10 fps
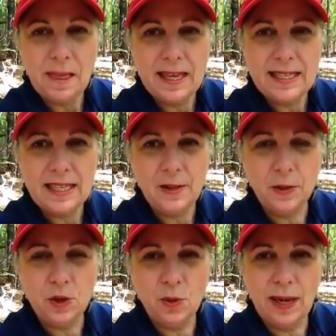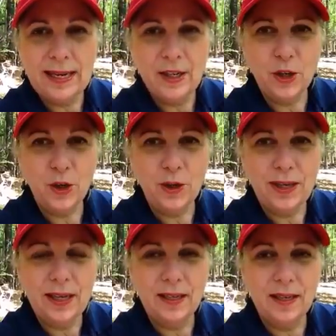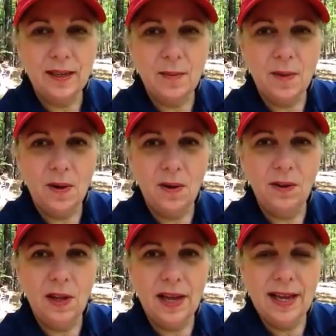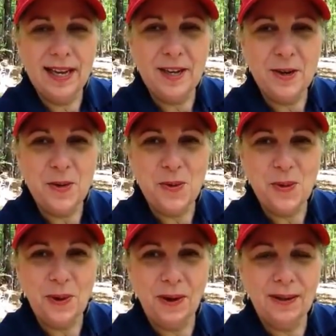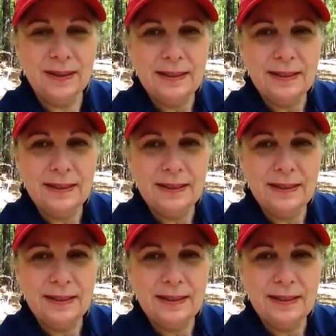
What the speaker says: is either trying to earn income online or